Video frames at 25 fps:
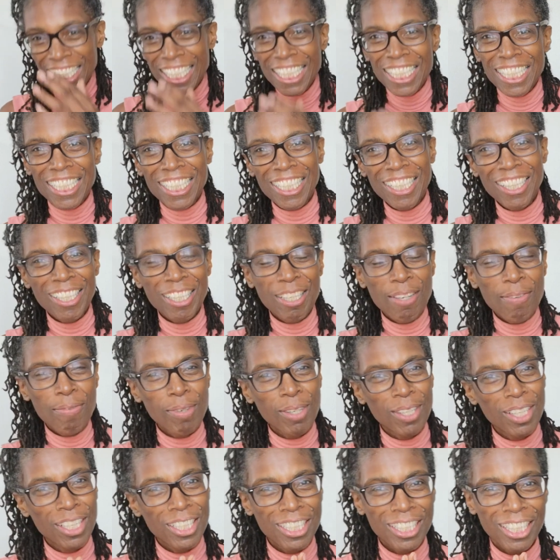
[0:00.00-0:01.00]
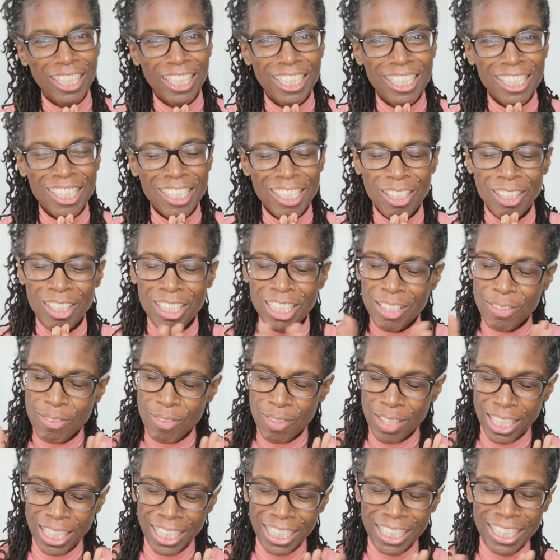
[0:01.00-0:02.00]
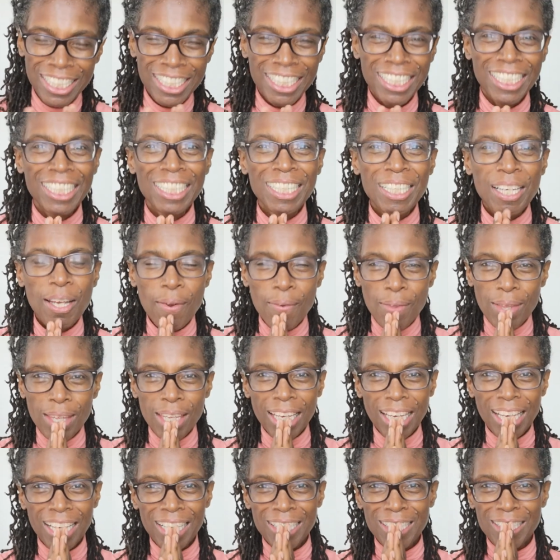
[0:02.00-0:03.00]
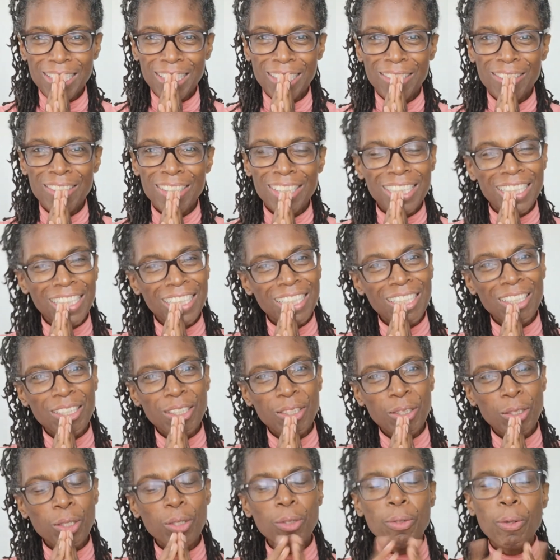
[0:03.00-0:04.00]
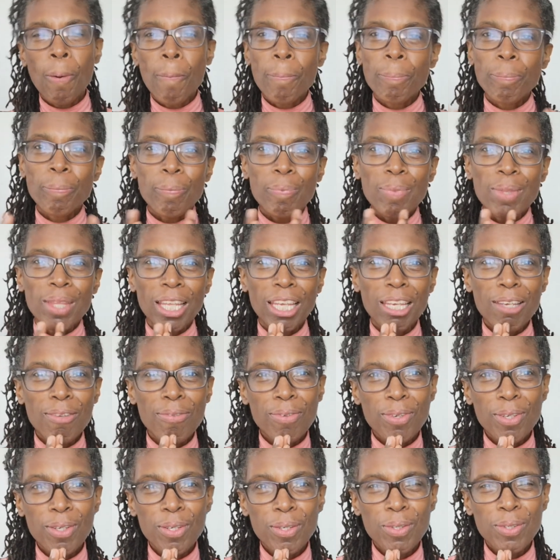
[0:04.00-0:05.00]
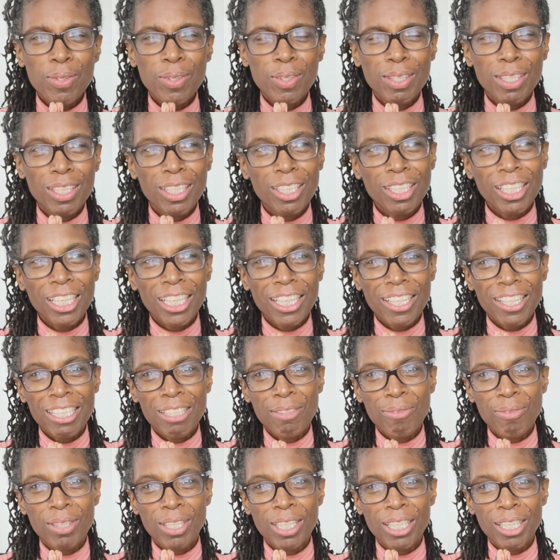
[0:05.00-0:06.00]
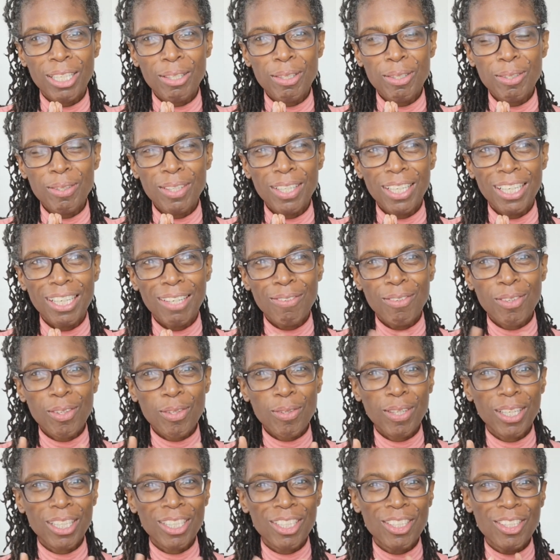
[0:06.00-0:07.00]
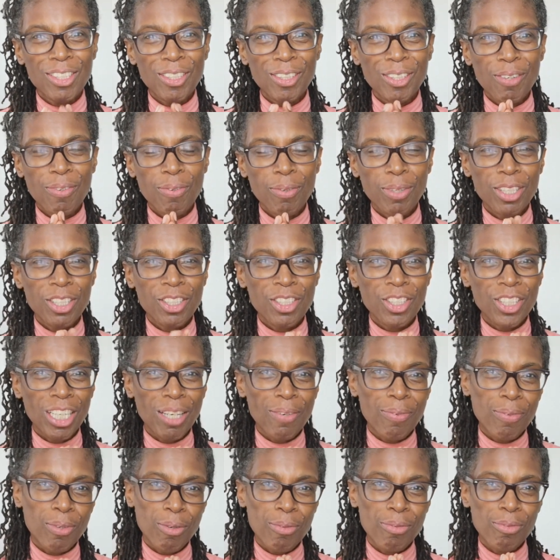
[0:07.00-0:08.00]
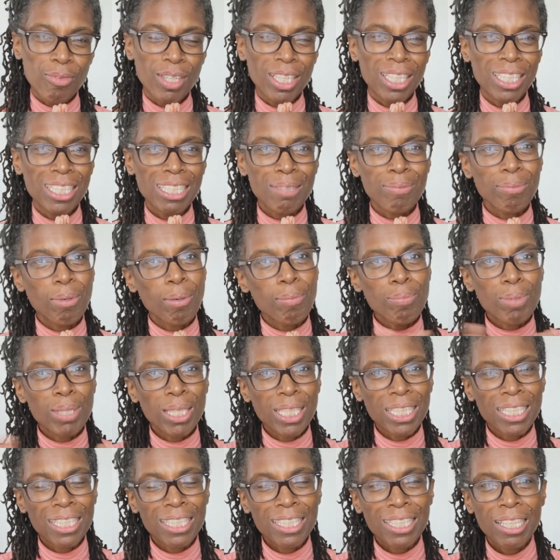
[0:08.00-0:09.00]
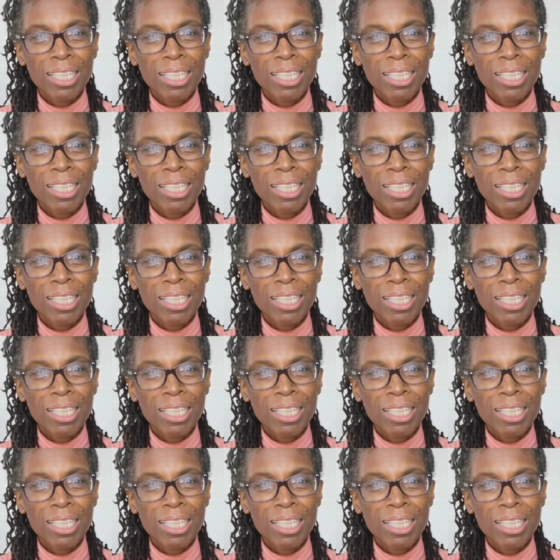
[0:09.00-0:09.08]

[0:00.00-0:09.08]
Totally apologise, totally give thanks, and I'll see you. Oh, if you like this video, I'm not quite sure if you want to share it with your friends, but please,